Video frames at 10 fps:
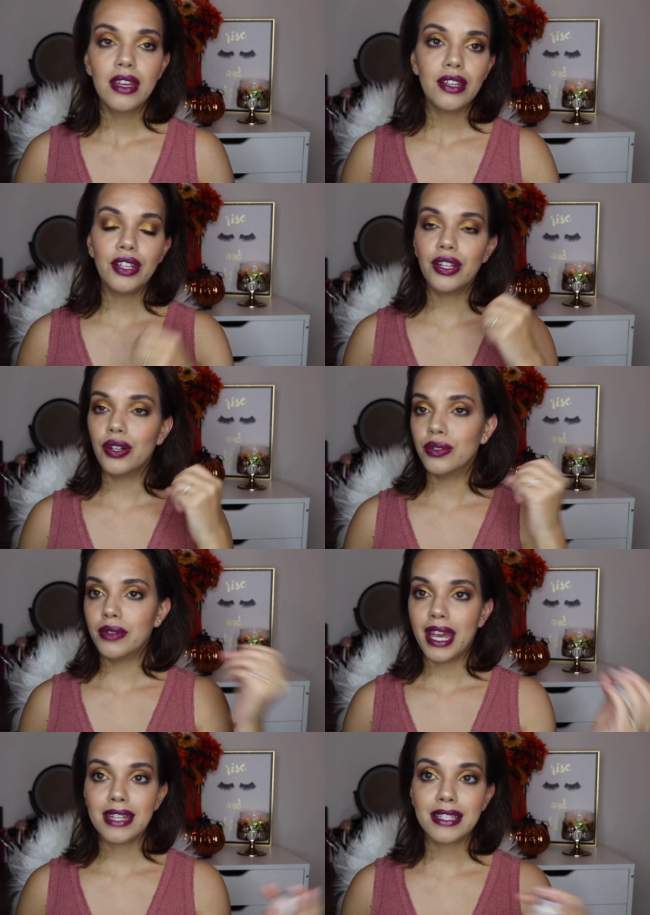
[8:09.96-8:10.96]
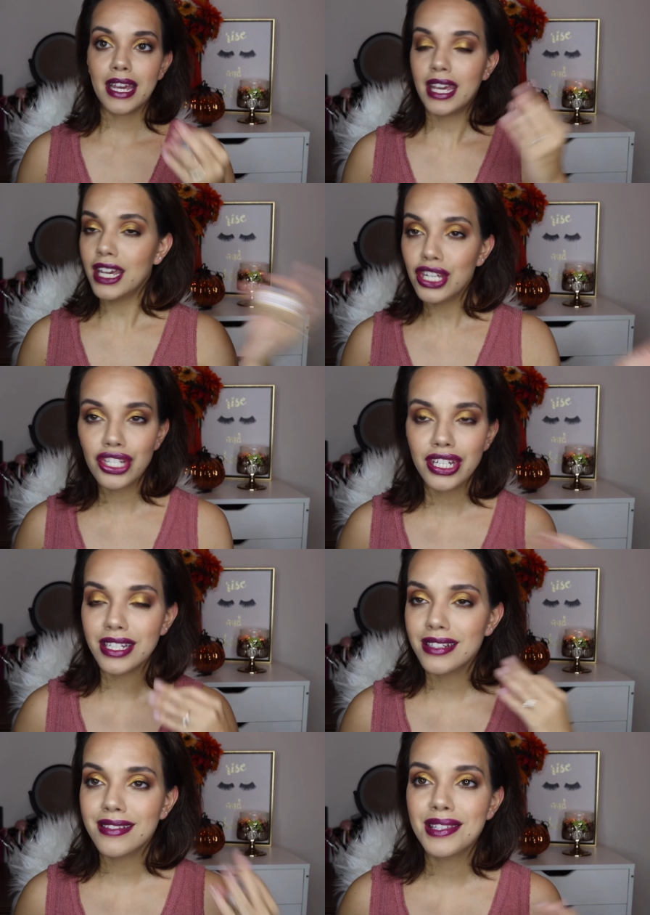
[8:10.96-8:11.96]

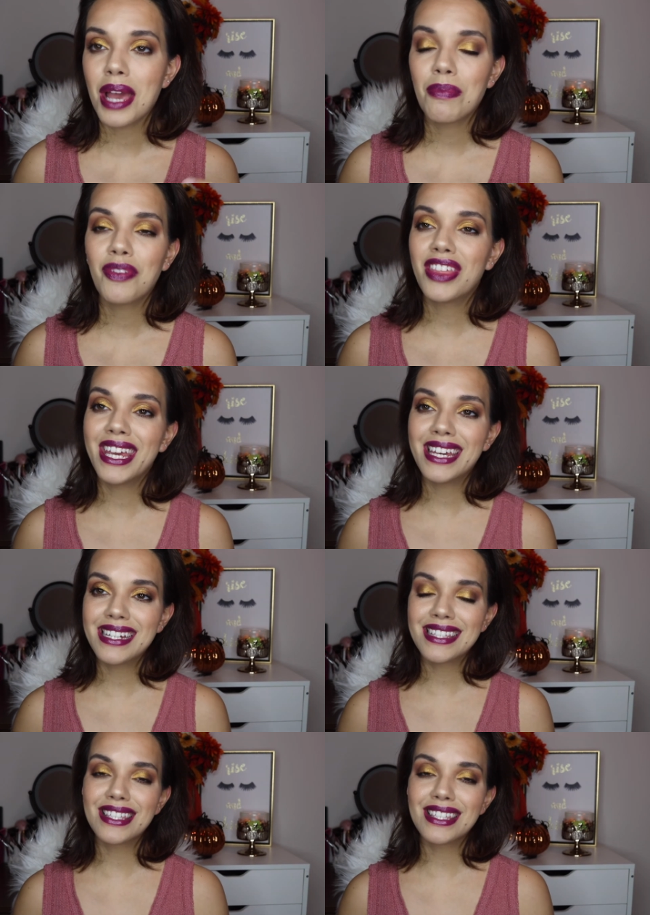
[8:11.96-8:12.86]
anti-aging type of things.